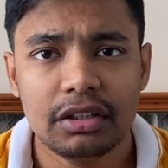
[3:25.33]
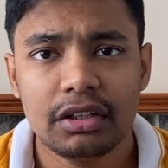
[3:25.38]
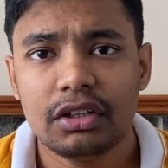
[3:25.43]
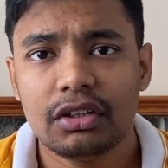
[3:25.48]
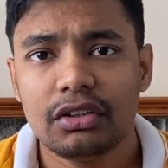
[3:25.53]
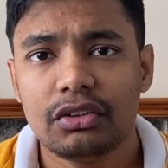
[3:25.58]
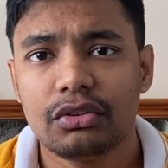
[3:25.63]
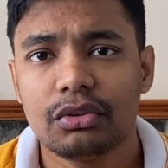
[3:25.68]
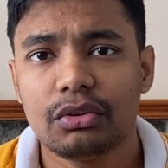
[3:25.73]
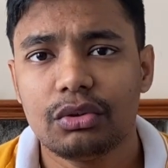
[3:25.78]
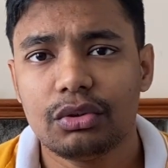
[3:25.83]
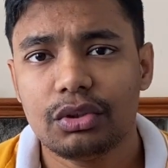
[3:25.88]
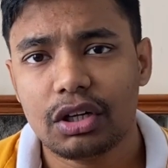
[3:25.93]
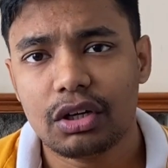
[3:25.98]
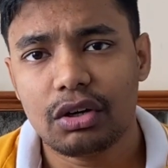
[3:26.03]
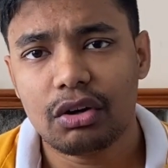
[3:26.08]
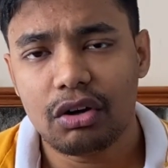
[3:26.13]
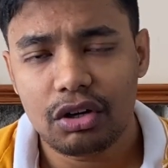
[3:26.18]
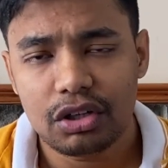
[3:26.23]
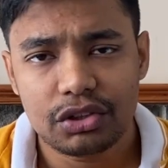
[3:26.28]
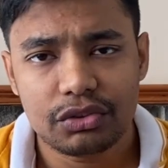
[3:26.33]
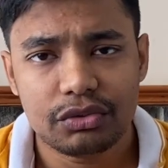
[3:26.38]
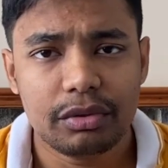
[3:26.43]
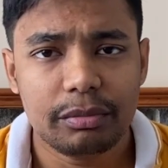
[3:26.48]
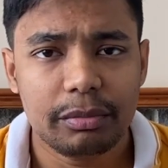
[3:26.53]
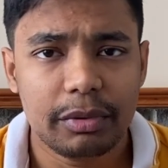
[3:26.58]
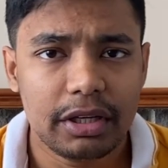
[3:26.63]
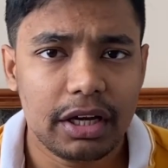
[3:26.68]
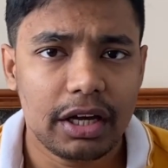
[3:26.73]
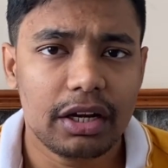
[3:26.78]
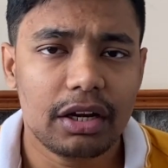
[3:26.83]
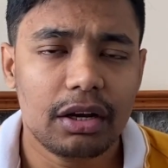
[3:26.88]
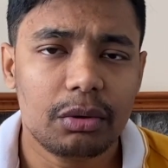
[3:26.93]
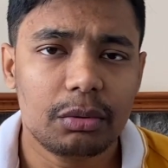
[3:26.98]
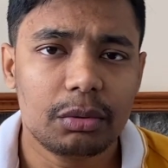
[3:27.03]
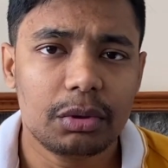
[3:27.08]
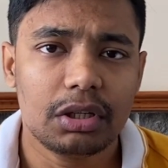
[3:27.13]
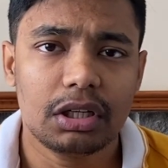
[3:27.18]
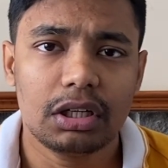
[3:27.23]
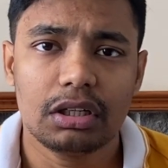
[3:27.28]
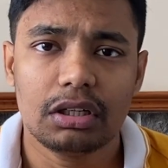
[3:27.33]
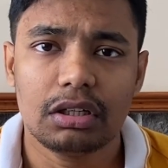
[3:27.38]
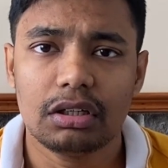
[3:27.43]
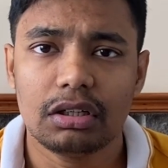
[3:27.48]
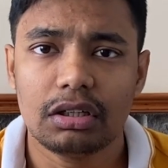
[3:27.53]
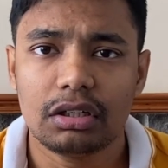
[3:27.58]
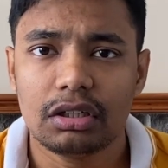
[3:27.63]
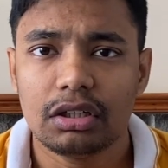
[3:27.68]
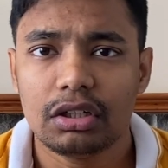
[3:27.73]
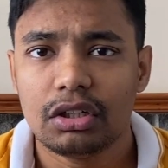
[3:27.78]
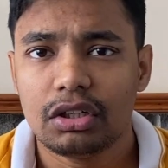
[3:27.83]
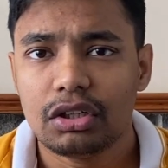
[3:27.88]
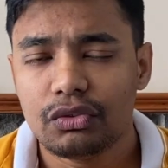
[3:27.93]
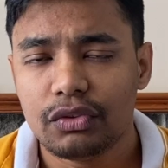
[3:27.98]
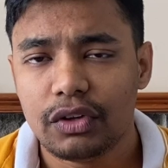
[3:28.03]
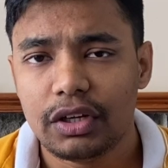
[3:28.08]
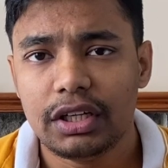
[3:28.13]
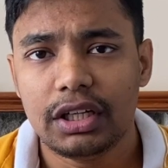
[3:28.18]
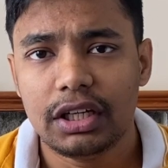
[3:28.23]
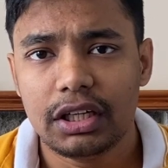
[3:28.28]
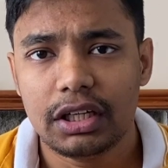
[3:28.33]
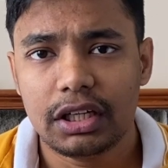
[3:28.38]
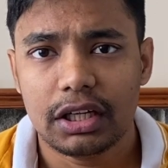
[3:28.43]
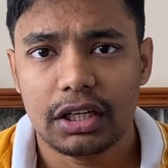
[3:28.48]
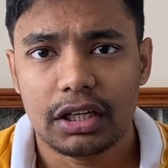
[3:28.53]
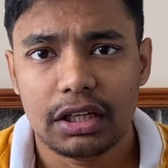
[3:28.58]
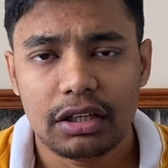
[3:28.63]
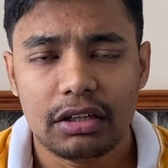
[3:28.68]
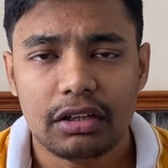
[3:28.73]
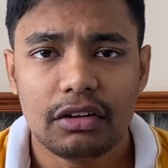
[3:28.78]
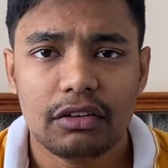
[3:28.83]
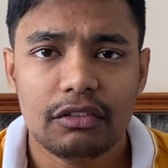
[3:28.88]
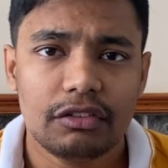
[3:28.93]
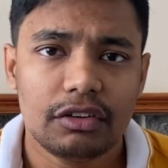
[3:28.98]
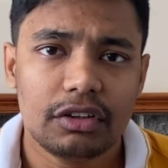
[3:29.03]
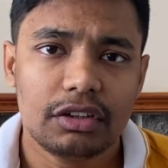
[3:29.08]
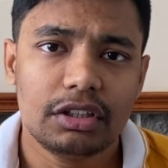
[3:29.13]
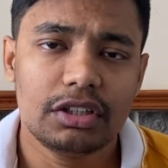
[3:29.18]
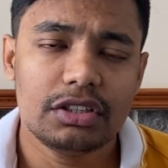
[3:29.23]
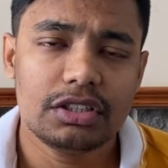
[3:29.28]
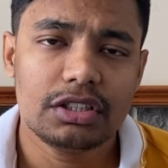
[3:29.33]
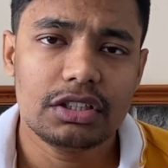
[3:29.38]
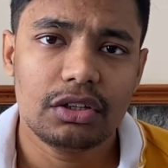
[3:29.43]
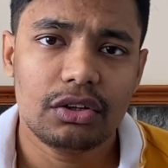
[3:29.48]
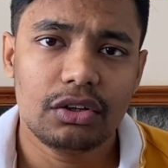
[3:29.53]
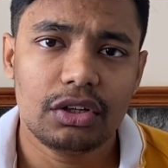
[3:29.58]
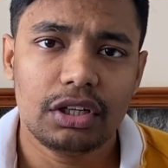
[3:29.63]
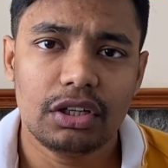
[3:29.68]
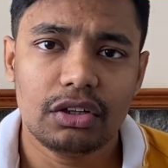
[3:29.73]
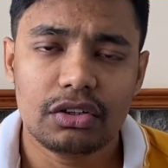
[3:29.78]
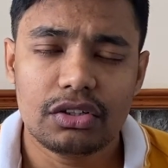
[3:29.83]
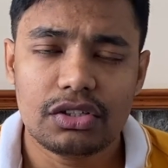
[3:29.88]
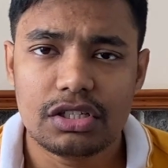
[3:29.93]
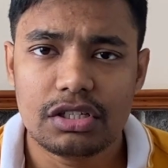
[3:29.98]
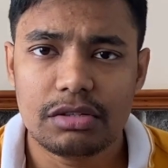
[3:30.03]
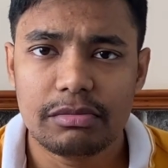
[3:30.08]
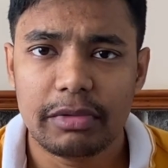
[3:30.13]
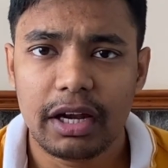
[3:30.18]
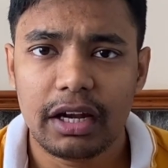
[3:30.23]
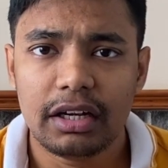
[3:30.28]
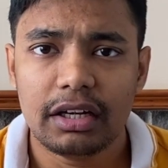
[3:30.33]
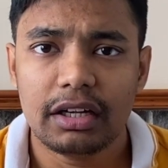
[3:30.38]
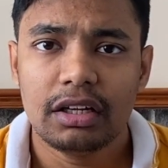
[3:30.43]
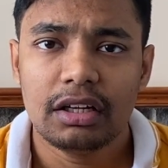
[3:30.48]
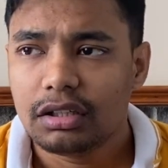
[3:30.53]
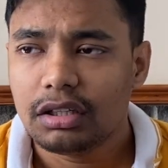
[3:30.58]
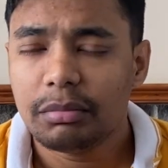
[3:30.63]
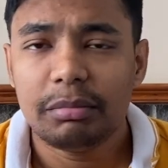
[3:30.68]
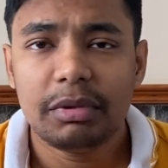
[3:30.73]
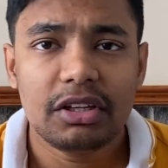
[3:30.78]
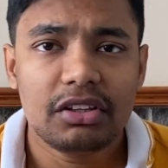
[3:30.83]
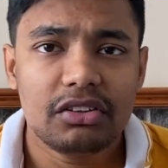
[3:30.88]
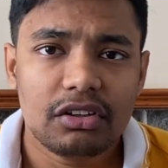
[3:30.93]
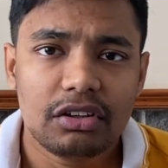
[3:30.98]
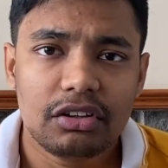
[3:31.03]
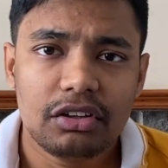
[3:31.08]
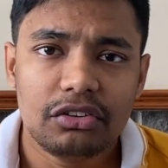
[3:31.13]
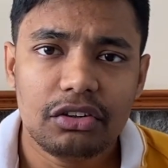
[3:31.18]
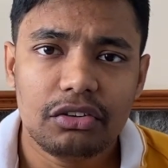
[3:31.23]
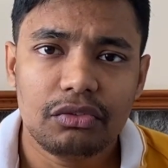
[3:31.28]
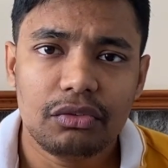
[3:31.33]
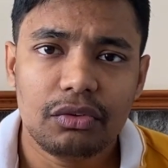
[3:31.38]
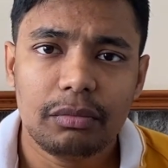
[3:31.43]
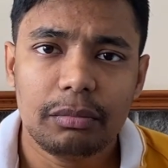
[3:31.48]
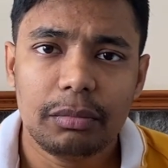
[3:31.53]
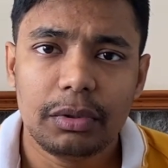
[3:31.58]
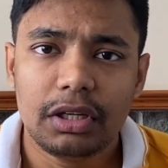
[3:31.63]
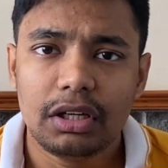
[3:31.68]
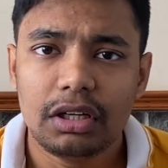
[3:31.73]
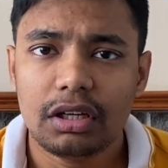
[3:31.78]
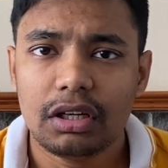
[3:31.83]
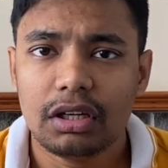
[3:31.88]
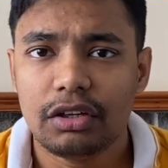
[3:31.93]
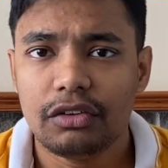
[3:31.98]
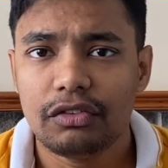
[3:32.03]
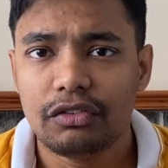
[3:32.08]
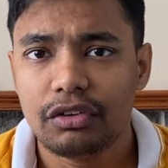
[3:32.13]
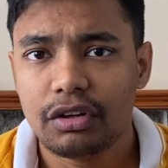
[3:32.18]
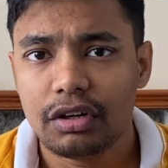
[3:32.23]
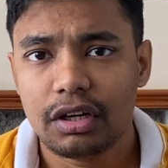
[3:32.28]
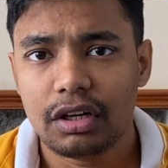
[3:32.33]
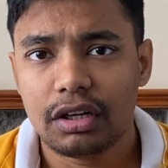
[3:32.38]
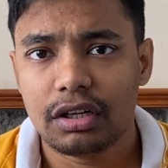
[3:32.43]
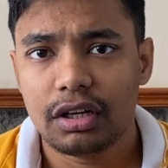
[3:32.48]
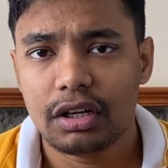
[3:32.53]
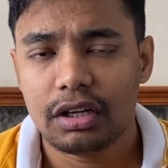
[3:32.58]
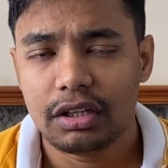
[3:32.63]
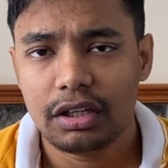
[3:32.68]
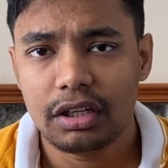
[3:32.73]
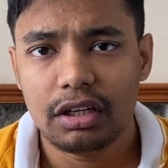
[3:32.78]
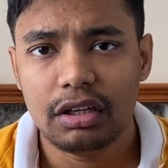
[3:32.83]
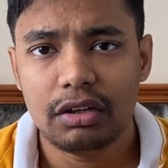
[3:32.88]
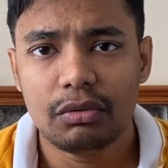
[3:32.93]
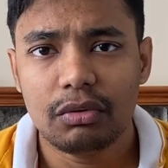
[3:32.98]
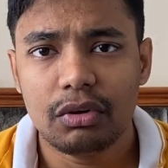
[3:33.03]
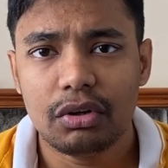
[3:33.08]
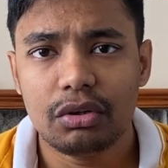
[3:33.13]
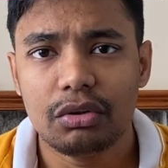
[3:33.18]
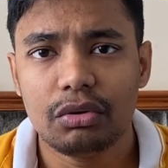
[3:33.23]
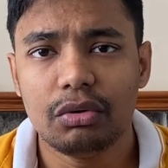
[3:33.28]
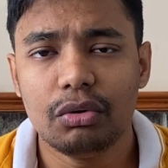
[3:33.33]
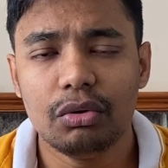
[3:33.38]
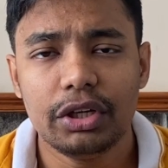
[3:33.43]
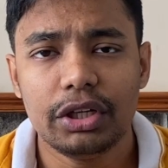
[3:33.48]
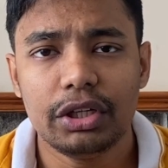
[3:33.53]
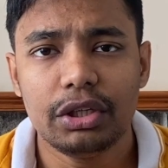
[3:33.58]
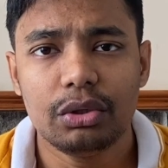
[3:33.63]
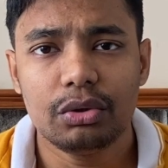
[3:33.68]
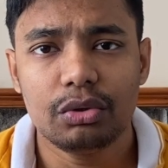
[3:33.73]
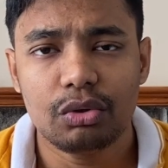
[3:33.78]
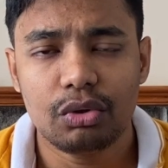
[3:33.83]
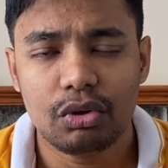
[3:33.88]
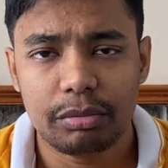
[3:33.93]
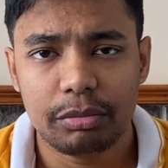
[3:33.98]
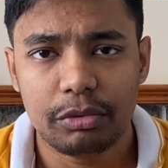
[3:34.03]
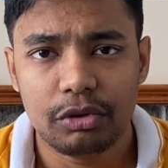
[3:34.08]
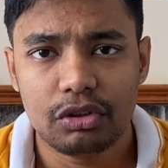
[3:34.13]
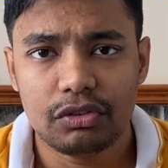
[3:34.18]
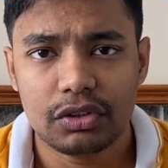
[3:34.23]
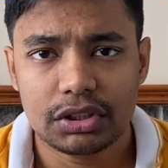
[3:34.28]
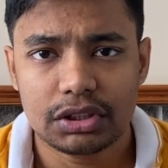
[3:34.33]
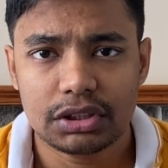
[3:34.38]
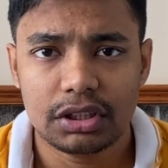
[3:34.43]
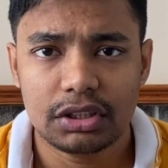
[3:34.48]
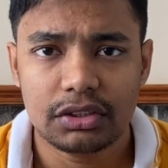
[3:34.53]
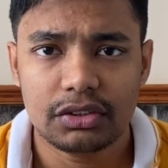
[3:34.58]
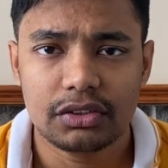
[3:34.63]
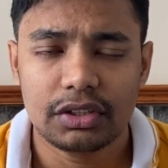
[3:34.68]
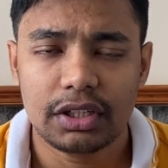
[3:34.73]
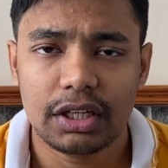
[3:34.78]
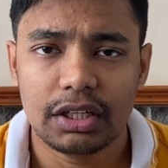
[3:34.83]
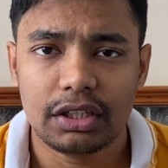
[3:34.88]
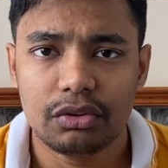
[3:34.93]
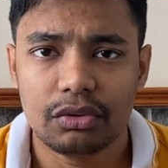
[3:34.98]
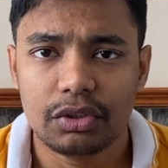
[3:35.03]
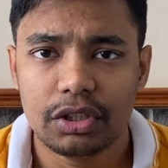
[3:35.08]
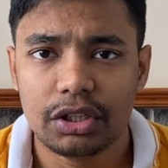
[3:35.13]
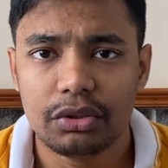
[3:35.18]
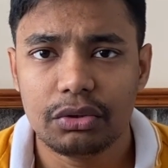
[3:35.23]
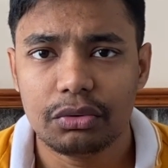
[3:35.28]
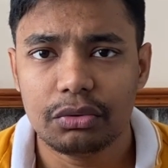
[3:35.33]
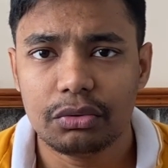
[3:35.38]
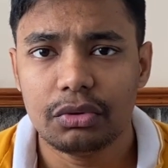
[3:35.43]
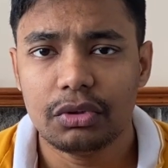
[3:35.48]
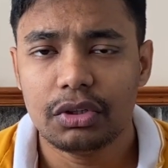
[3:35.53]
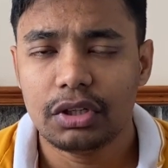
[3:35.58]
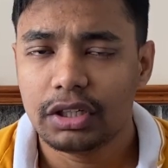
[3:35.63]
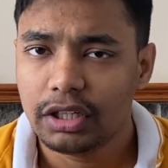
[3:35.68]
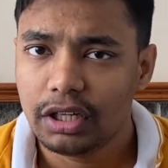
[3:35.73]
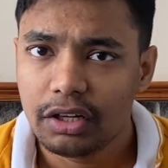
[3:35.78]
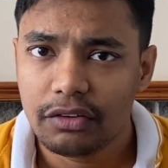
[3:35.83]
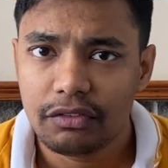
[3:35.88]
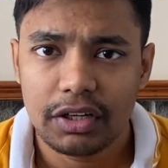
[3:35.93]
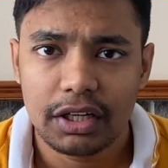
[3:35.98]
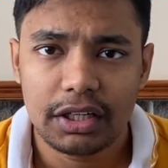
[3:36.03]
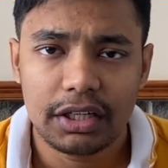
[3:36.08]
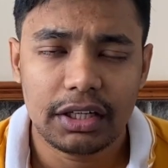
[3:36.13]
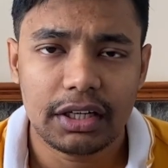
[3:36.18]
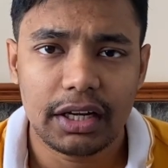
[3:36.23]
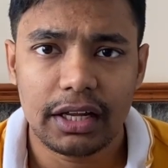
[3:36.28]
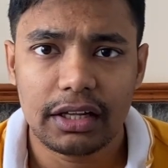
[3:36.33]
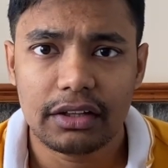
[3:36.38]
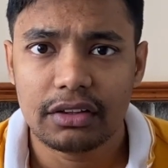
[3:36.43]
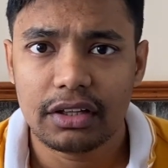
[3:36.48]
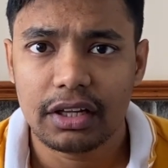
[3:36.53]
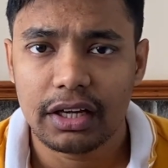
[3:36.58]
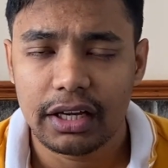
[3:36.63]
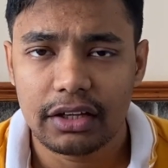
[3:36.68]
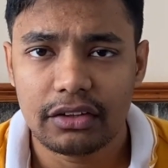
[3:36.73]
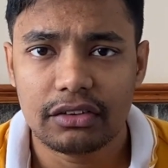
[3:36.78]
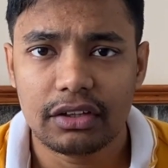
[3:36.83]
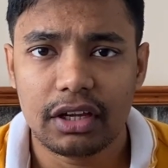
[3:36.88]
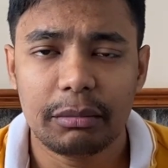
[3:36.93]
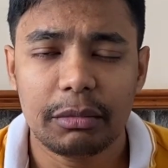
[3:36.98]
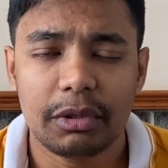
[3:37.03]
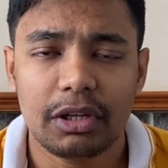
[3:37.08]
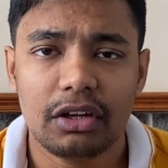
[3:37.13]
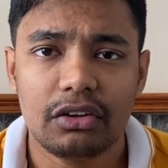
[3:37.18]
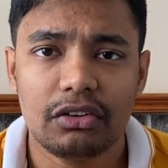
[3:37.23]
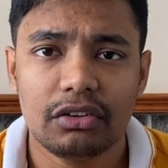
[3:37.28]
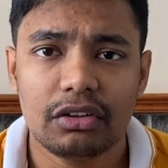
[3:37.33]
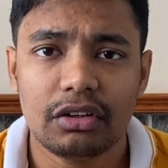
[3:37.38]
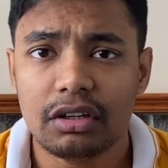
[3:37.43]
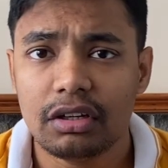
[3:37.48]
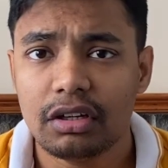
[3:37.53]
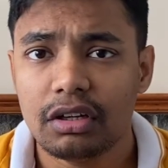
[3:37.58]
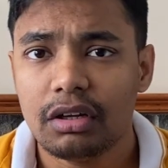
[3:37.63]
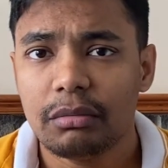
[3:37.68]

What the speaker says: So the cost would be around 20k for the GRE or GMAT. The best suggestion would be, if you are really want to go into top universities, then you need to definitely write the examination.